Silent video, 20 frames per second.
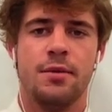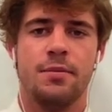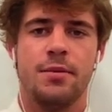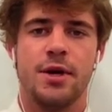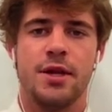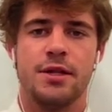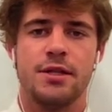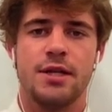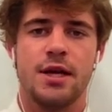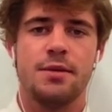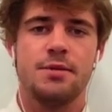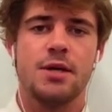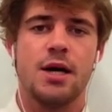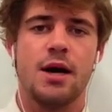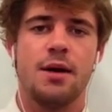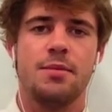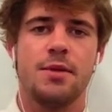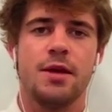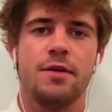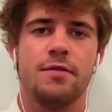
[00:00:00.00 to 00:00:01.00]
but at the same
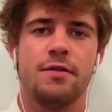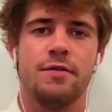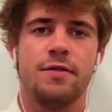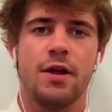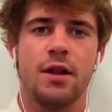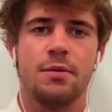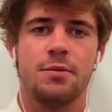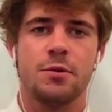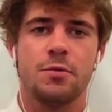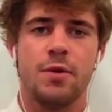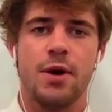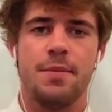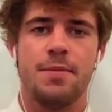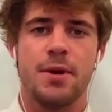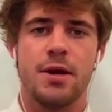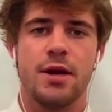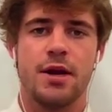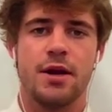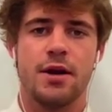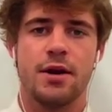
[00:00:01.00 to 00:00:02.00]
time they've developed a
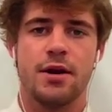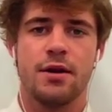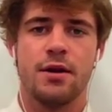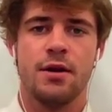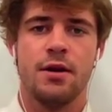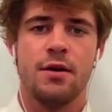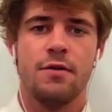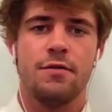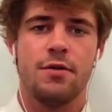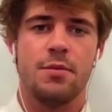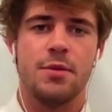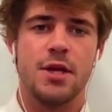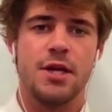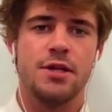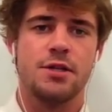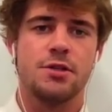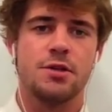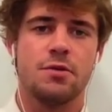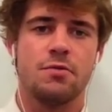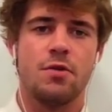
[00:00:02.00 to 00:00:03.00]
weapon here from the
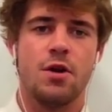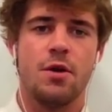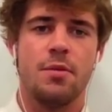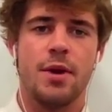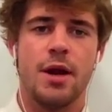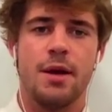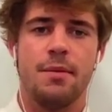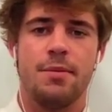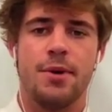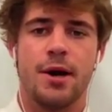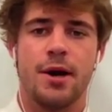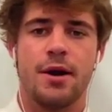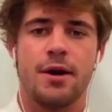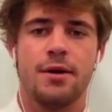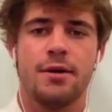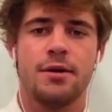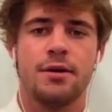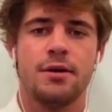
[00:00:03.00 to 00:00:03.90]
Eastern Roman Empire.